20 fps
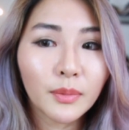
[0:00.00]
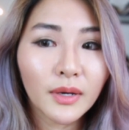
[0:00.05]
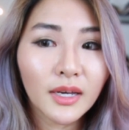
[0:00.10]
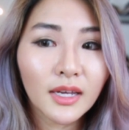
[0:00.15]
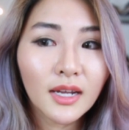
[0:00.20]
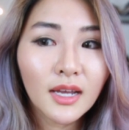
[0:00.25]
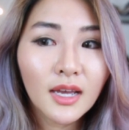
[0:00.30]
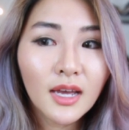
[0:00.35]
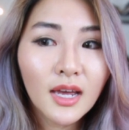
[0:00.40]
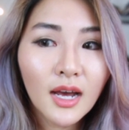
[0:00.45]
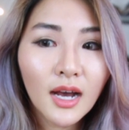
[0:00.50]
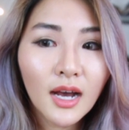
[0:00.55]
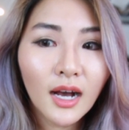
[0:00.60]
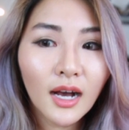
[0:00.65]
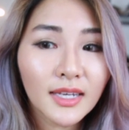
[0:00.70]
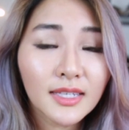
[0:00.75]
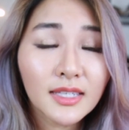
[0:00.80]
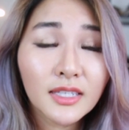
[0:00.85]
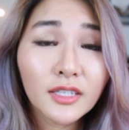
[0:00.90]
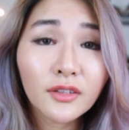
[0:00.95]
But
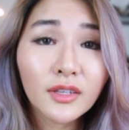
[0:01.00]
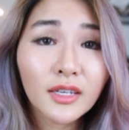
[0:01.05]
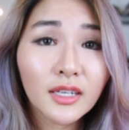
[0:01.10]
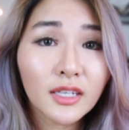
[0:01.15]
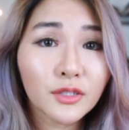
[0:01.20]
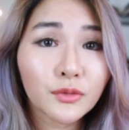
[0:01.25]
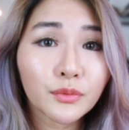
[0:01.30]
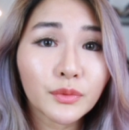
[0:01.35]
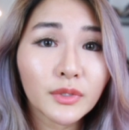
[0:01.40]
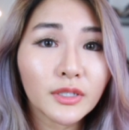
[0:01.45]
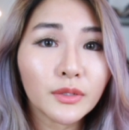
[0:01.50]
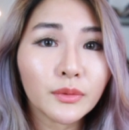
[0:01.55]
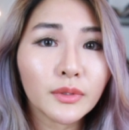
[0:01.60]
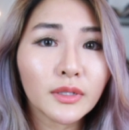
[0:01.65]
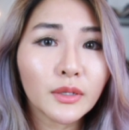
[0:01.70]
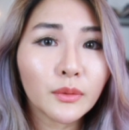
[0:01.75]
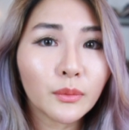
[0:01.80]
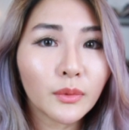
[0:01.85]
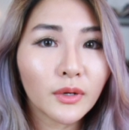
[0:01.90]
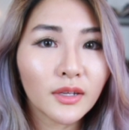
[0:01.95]
I still think it's
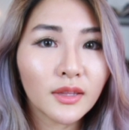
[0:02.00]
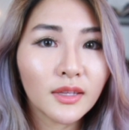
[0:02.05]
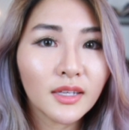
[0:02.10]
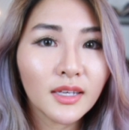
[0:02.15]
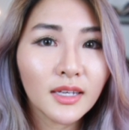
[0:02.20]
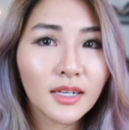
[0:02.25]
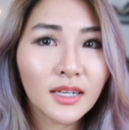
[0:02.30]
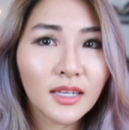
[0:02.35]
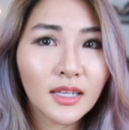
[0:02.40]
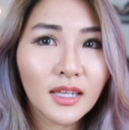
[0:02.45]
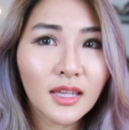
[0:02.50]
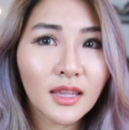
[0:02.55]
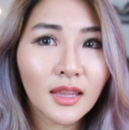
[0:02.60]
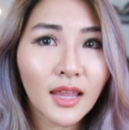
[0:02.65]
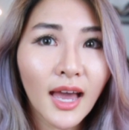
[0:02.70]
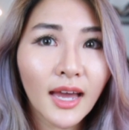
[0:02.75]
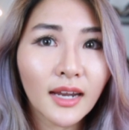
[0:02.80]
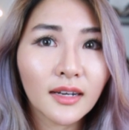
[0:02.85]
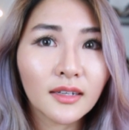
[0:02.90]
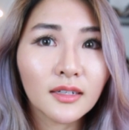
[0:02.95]
really worth it in
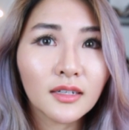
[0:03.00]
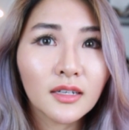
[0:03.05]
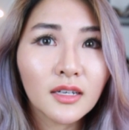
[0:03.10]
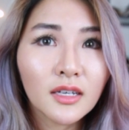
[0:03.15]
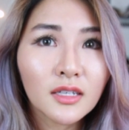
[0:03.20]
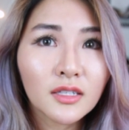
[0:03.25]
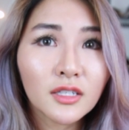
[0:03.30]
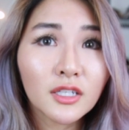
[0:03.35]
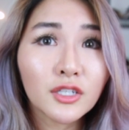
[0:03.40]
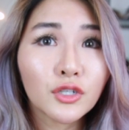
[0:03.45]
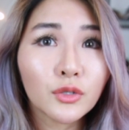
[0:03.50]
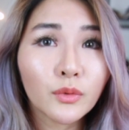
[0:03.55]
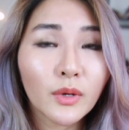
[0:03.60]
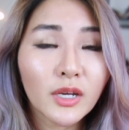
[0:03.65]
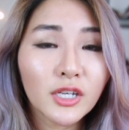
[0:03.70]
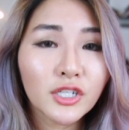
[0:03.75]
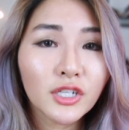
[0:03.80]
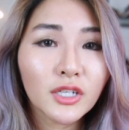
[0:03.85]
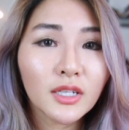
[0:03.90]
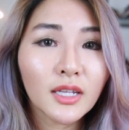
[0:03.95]
that
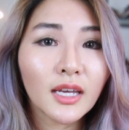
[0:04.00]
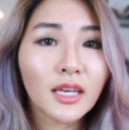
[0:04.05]
situation.